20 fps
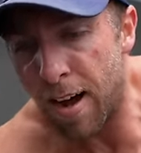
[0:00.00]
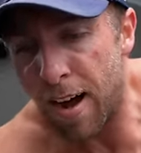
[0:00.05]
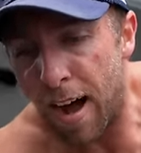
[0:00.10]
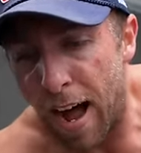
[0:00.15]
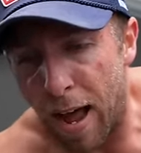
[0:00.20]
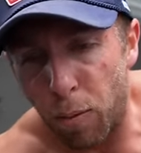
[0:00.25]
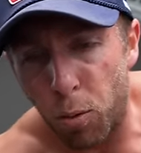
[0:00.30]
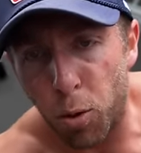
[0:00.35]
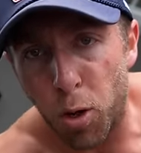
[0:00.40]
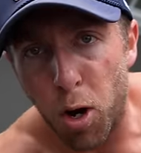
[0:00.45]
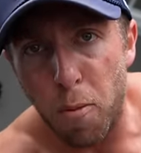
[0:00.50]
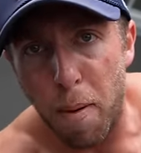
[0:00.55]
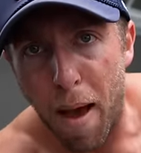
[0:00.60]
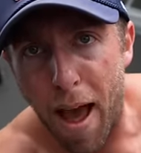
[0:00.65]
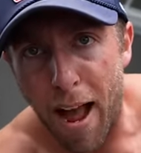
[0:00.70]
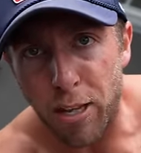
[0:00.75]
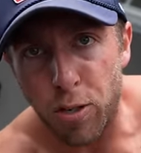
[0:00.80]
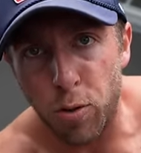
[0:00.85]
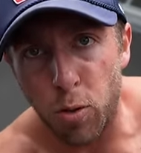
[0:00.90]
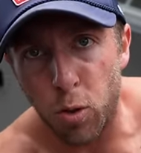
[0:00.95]
I will go
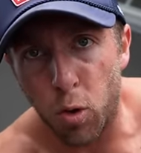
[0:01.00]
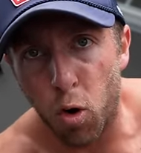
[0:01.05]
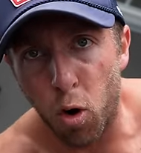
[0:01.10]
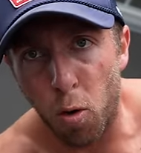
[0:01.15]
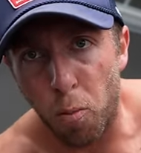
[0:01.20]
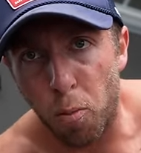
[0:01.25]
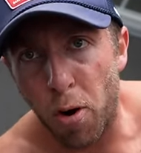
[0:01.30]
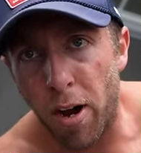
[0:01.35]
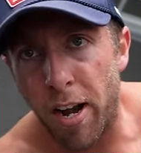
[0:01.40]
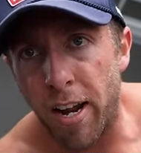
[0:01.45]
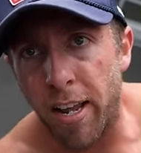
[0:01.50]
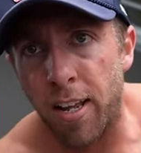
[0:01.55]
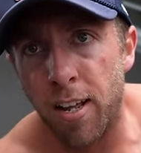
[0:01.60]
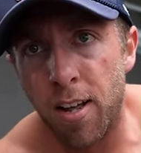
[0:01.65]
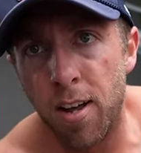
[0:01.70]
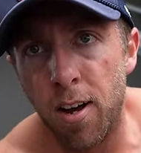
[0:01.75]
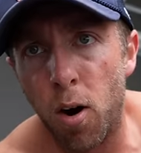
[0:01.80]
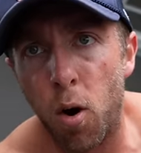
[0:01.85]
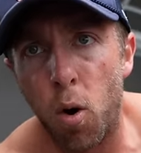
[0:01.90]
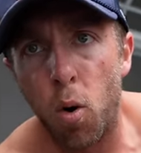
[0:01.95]
back to incorporating
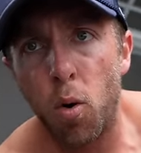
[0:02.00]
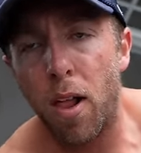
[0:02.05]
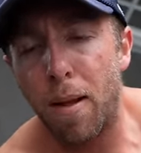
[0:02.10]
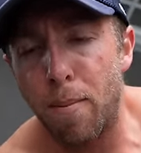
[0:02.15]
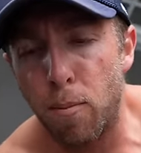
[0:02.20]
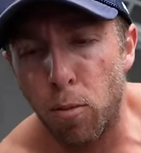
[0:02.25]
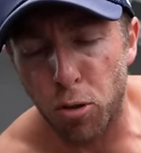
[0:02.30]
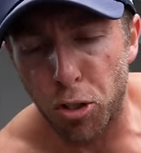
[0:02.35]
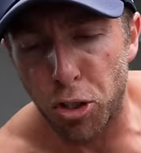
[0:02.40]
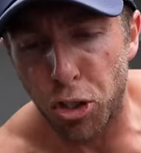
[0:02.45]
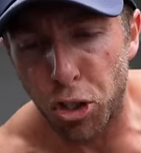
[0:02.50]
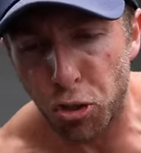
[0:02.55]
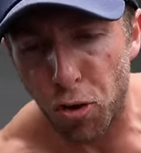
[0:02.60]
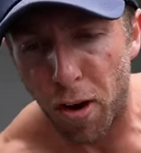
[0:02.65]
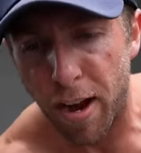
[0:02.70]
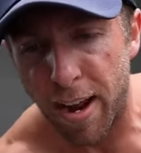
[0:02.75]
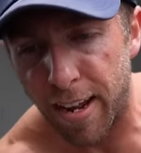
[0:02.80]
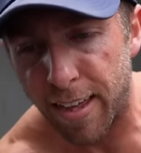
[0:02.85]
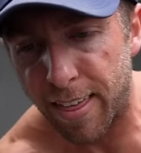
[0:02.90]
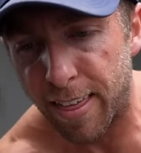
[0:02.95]
a whole lot more
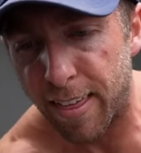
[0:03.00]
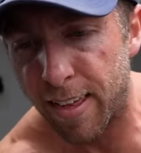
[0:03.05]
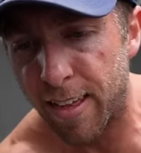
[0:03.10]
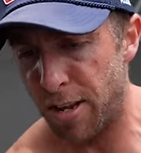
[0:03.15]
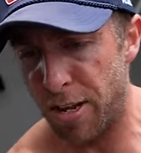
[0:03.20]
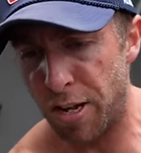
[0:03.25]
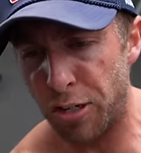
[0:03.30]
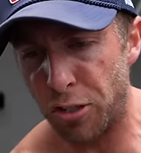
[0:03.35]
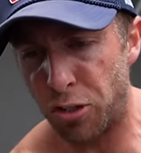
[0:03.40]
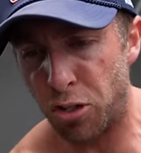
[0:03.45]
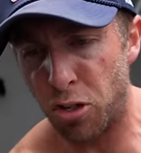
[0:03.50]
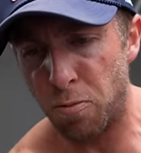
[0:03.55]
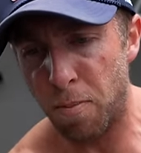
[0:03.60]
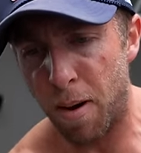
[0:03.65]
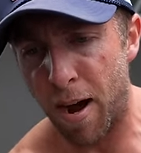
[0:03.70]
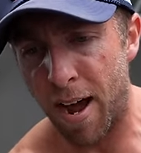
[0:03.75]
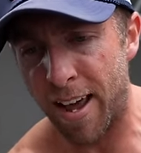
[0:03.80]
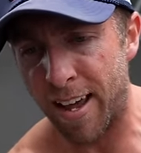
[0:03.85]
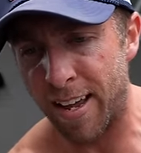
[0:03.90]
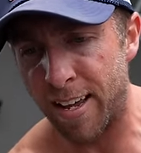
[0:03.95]
strength into
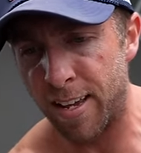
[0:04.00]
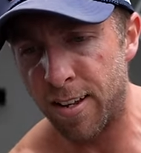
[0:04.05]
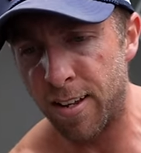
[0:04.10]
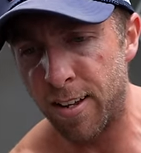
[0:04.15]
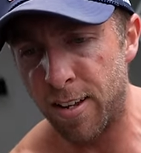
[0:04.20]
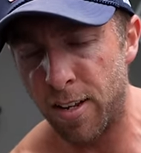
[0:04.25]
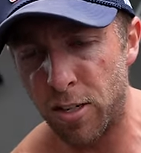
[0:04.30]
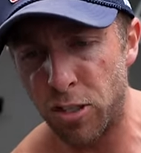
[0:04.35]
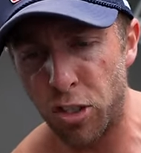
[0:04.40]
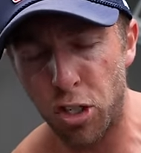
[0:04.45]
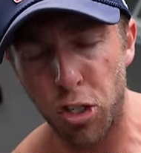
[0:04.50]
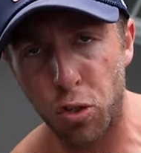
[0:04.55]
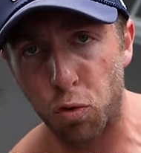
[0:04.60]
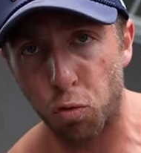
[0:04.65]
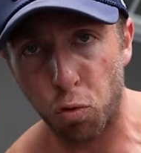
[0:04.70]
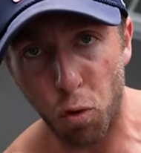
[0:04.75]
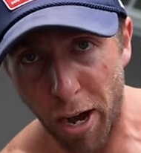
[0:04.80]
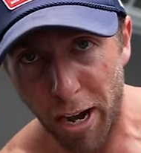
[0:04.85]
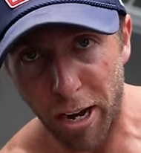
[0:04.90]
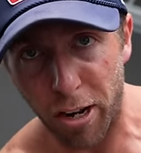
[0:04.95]
my just
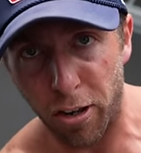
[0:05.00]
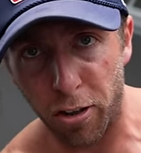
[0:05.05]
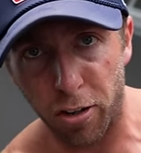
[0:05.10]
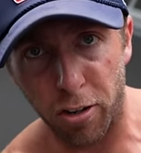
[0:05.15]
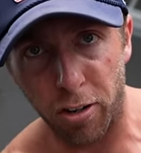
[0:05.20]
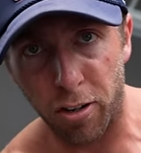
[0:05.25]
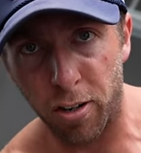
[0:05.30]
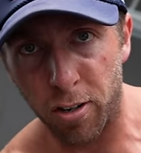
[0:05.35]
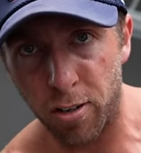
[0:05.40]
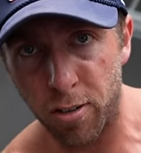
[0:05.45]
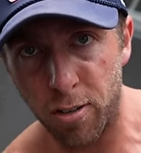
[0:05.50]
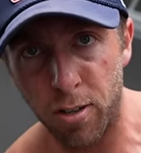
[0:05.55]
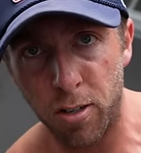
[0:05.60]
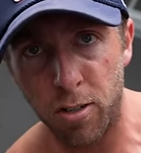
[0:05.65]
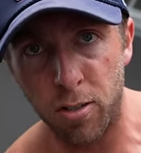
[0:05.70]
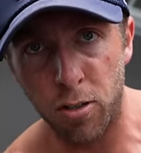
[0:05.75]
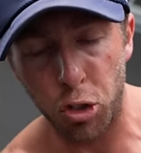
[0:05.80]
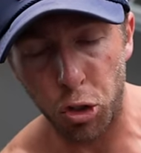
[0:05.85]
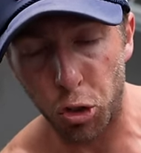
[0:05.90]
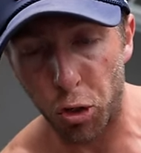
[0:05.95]
regular
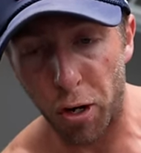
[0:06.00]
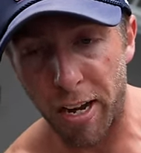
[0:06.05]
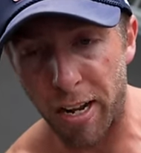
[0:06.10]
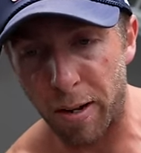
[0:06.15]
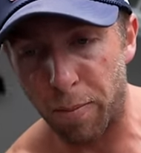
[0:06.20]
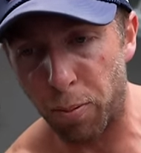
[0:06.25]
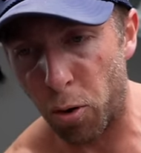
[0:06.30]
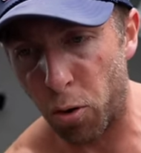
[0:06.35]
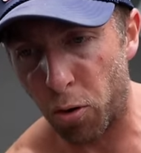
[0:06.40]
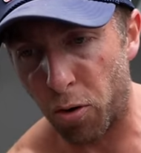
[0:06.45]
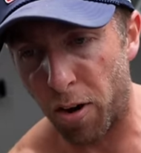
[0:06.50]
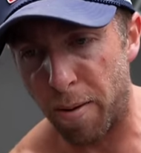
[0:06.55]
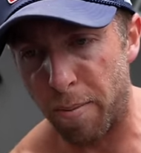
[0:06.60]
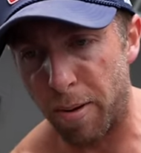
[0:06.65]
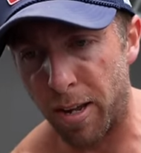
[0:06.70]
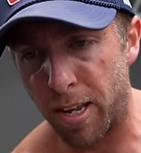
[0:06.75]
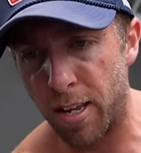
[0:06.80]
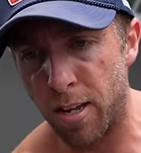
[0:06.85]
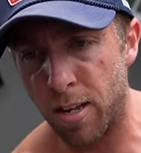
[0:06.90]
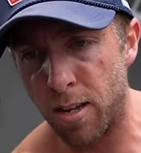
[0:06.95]
training
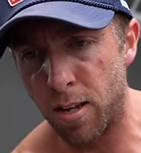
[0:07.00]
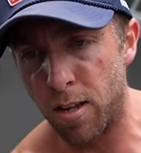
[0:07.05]
programming.